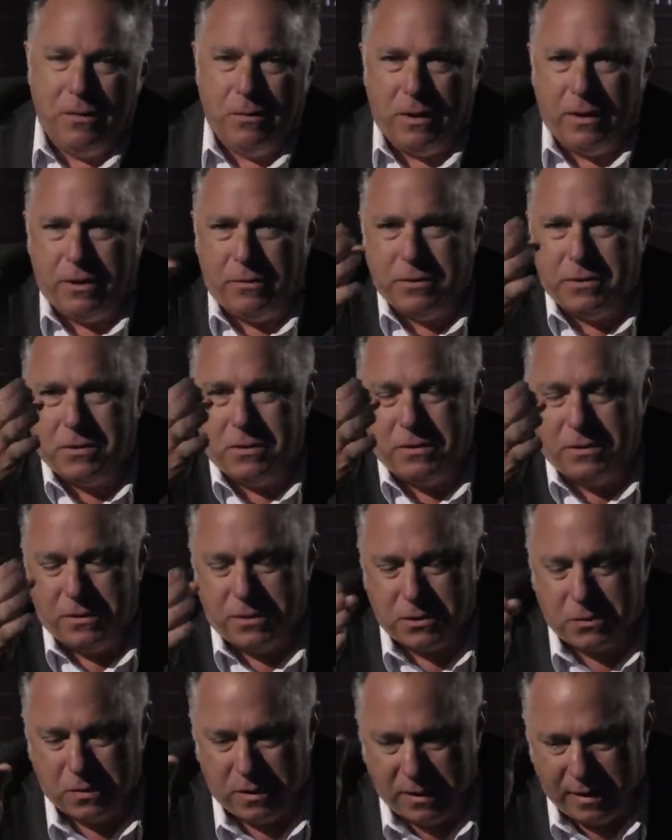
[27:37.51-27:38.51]
I think we showed you
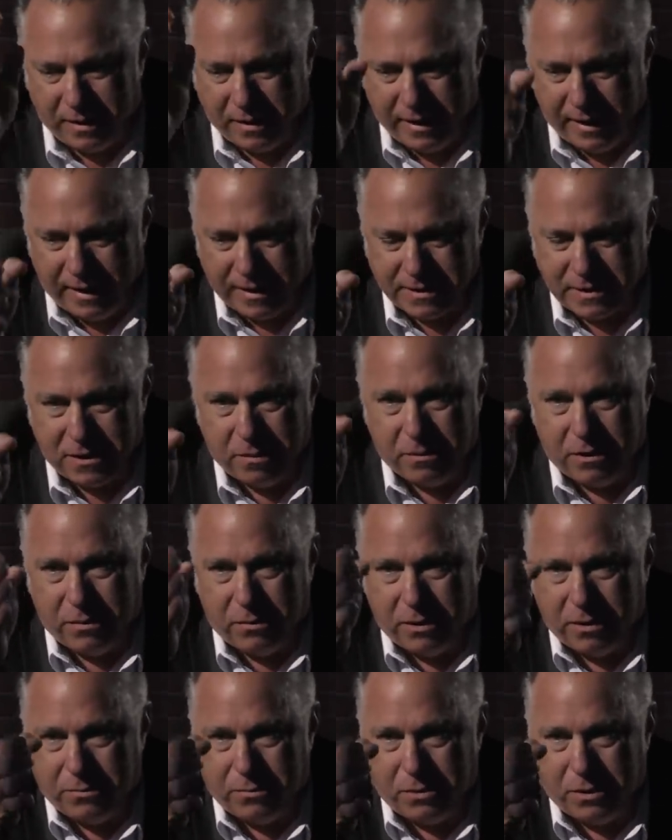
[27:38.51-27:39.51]
this one last year, but I
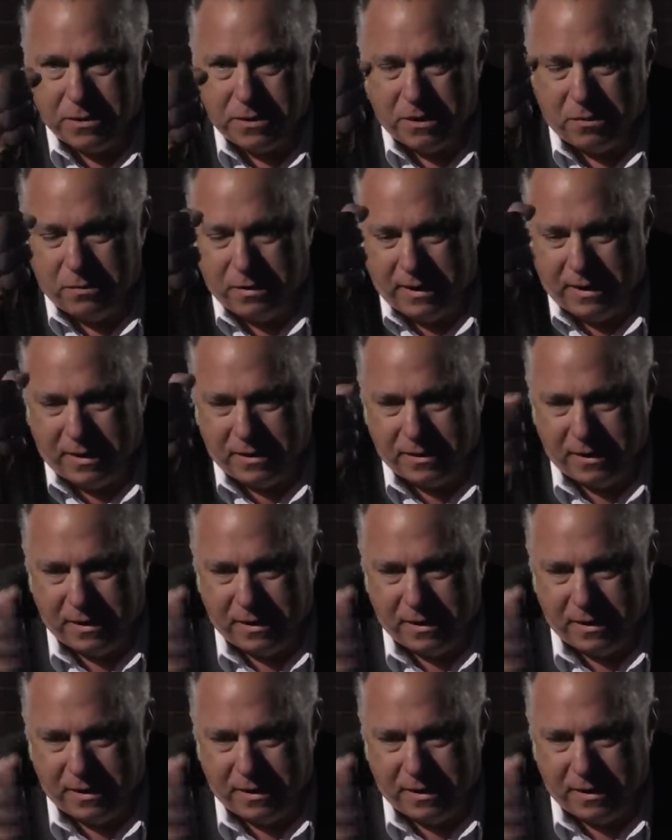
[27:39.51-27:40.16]
want to point something out.